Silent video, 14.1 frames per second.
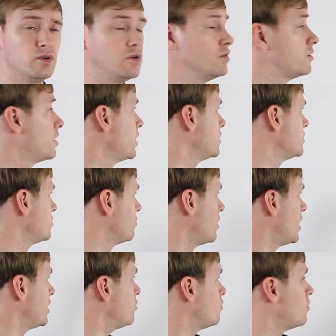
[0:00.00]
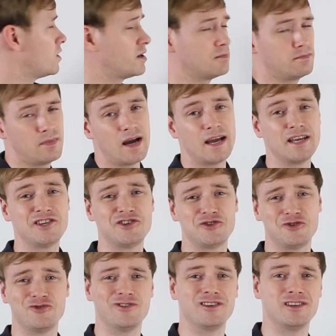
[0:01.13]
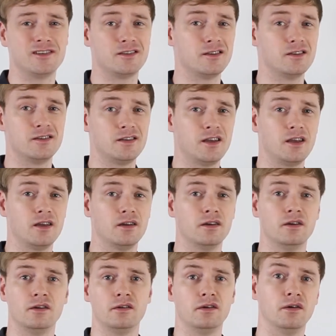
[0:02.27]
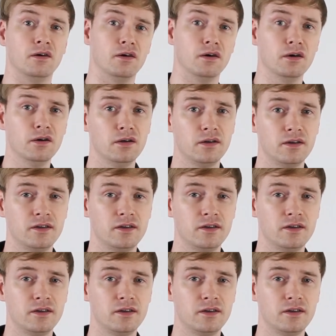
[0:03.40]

Okay, so I don't want my students to say, huh?